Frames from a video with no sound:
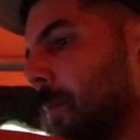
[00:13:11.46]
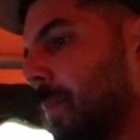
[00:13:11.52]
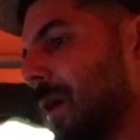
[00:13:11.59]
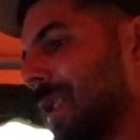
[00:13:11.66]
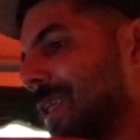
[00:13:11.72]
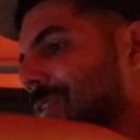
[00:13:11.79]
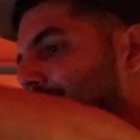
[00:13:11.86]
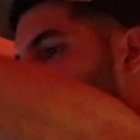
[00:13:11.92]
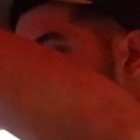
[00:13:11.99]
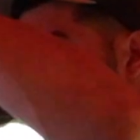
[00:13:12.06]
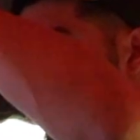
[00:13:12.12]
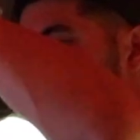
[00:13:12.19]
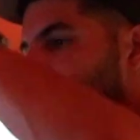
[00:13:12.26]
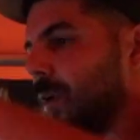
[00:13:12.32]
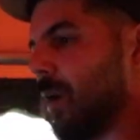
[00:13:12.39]
but in
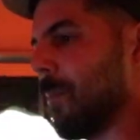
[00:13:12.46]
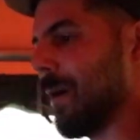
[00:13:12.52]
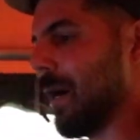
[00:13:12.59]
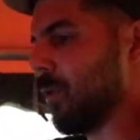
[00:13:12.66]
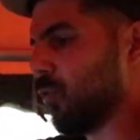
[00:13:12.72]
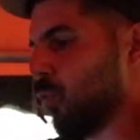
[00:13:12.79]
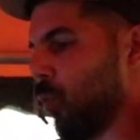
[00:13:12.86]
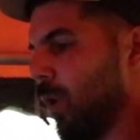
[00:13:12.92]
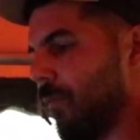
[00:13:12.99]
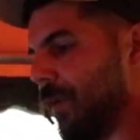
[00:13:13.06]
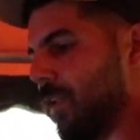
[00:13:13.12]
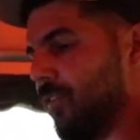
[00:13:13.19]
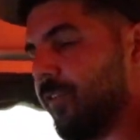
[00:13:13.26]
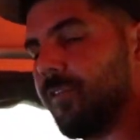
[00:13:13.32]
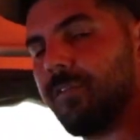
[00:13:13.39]
total they're about 12
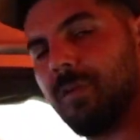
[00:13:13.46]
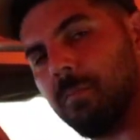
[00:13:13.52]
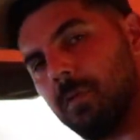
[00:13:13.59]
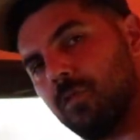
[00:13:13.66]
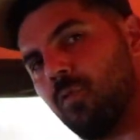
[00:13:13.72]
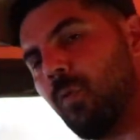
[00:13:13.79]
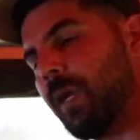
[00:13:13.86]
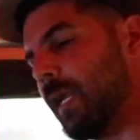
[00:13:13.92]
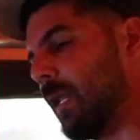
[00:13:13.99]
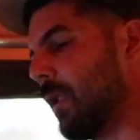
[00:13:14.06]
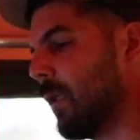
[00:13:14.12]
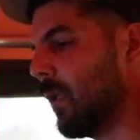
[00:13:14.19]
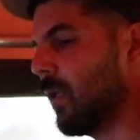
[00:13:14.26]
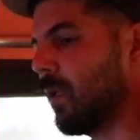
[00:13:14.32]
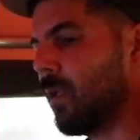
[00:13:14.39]
inches in between it.
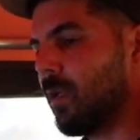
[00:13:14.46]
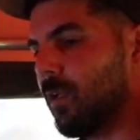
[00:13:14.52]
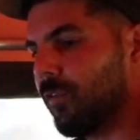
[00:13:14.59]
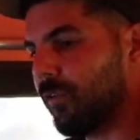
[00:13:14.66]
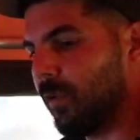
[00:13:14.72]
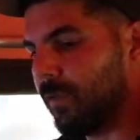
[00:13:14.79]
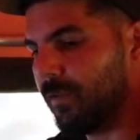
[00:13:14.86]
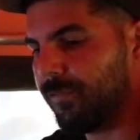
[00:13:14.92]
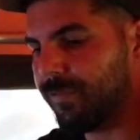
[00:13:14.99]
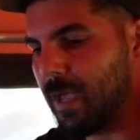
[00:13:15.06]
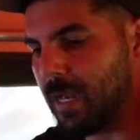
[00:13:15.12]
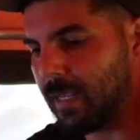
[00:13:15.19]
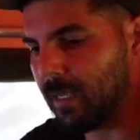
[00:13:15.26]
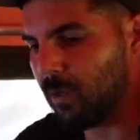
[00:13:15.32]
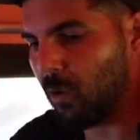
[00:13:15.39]
So this
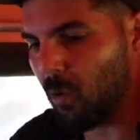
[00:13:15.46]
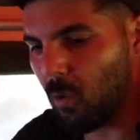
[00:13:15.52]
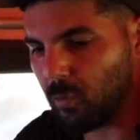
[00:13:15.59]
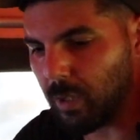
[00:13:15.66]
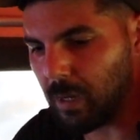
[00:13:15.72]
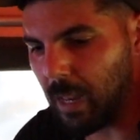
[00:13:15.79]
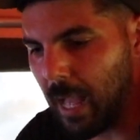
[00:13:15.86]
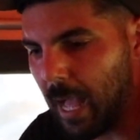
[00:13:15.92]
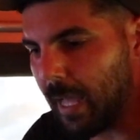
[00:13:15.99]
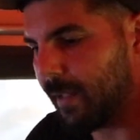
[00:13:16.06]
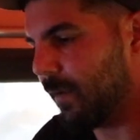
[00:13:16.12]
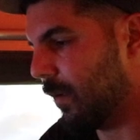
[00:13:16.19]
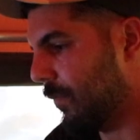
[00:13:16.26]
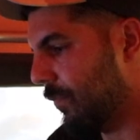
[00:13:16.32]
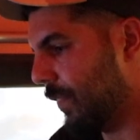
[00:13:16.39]
tent could hold a lot
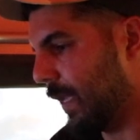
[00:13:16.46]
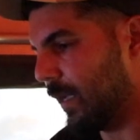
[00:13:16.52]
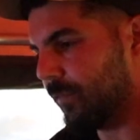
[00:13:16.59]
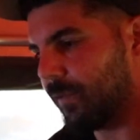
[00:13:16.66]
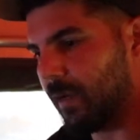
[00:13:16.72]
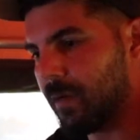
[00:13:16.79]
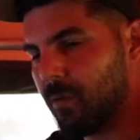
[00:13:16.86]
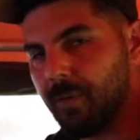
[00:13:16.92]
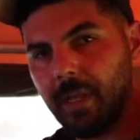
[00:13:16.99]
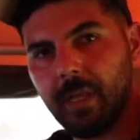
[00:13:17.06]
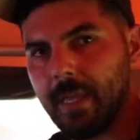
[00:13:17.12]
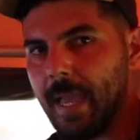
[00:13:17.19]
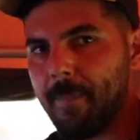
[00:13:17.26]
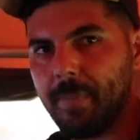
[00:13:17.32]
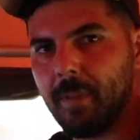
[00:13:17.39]
of things, including
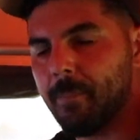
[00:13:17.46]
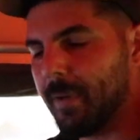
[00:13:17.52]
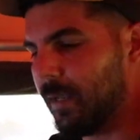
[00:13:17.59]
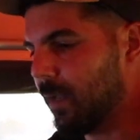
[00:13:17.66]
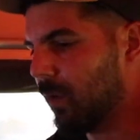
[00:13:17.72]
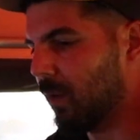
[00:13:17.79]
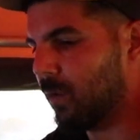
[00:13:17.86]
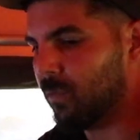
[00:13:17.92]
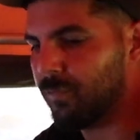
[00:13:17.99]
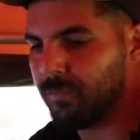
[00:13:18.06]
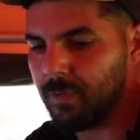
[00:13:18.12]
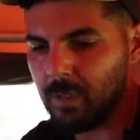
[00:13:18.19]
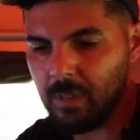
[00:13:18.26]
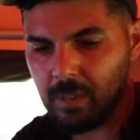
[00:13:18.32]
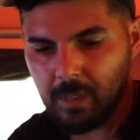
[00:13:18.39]
camping pillows,
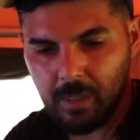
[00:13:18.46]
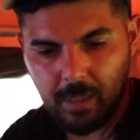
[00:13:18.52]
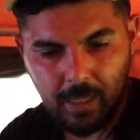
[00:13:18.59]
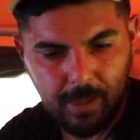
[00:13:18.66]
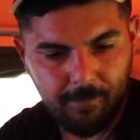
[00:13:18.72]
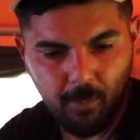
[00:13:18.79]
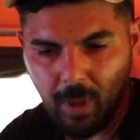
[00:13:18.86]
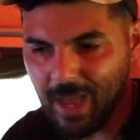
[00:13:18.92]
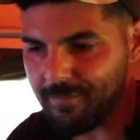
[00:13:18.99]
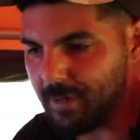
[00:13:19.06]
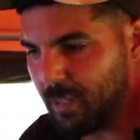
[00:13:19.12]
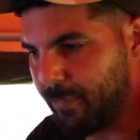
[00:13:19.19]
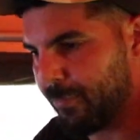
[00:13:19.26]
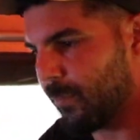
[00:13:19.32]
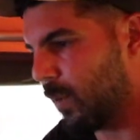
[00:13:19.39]
if you have
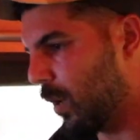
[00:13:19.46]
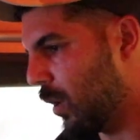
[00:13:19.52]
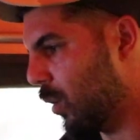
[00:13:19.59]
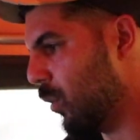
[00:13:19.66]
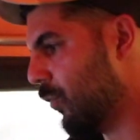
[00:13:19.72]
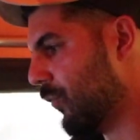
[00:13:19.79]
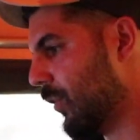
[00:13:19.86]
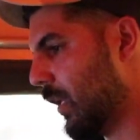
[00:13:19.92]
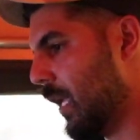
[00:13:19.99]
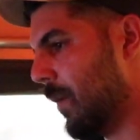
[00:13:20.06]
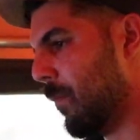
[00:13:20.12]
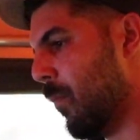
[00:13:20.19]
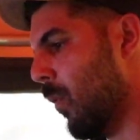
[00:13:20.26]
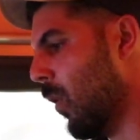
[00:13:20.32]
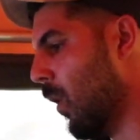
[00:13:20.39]
any throws to
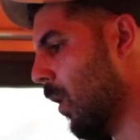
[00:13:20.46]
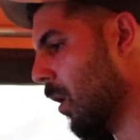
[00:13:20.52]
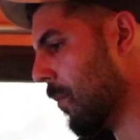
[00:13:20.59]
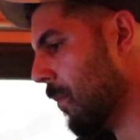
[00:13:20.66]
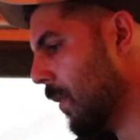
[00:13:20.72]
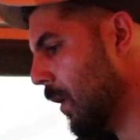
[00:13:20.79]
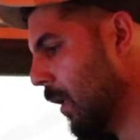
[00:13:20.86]
keep warm.